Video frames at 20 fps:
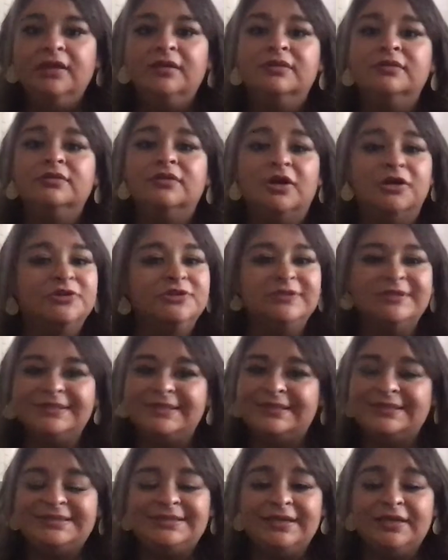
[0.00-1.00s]
Doctors
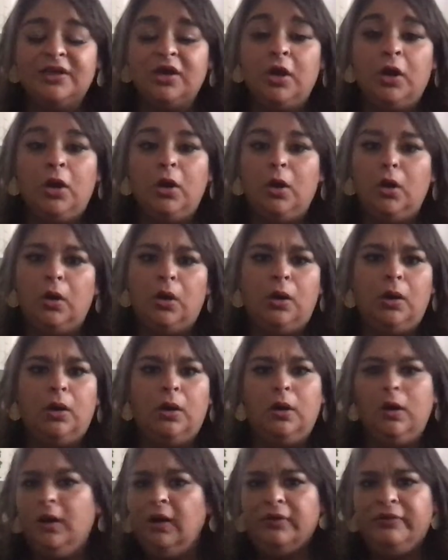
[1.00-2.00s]
get sick
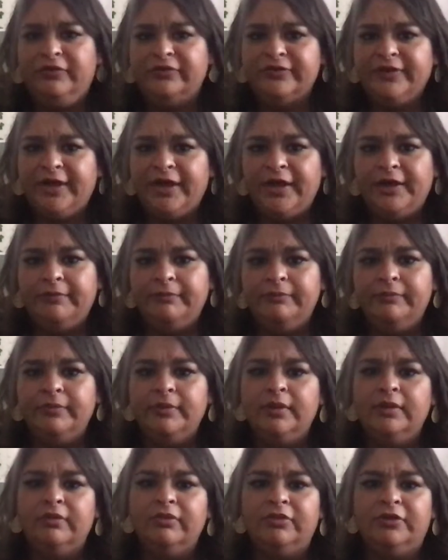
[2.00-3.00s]
all the time.
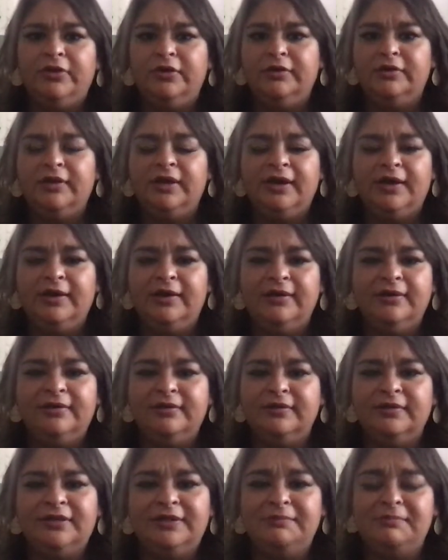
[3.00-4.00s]
They're not
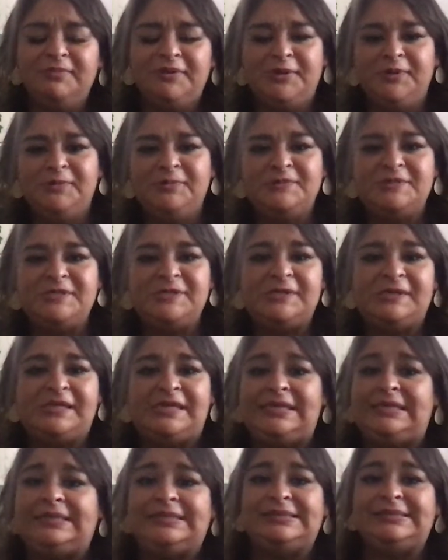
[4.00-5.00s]
immune to
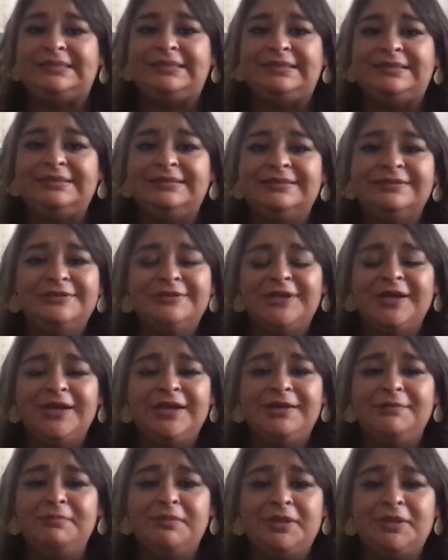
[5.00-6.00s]
any disease. They're not
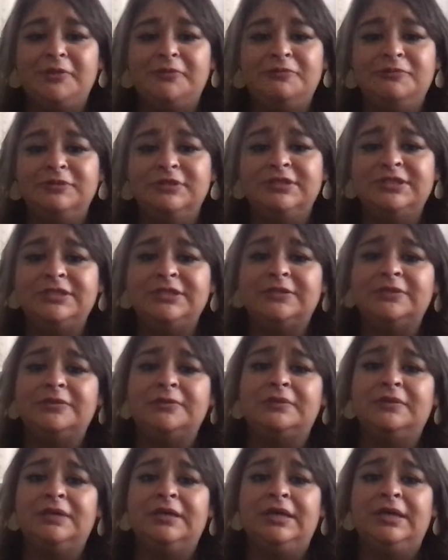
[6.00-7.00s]
immune to
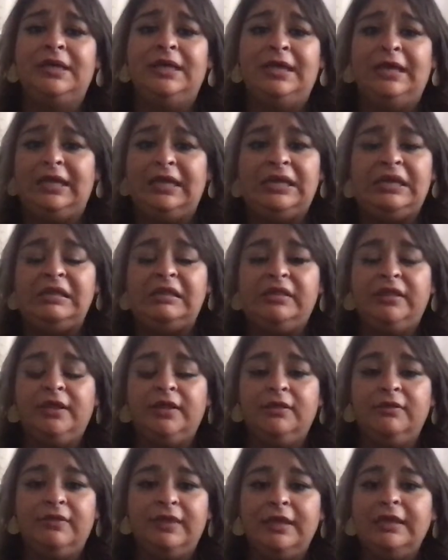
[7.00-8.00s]

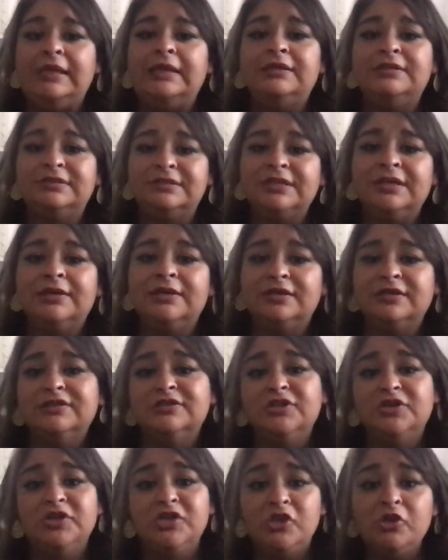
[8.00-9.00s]
anything. They get sick because
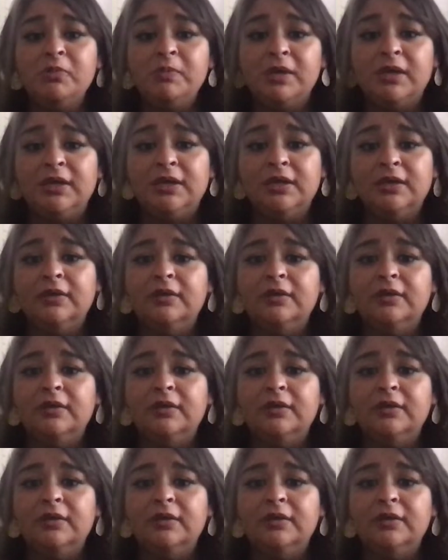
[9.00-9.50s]
they're human.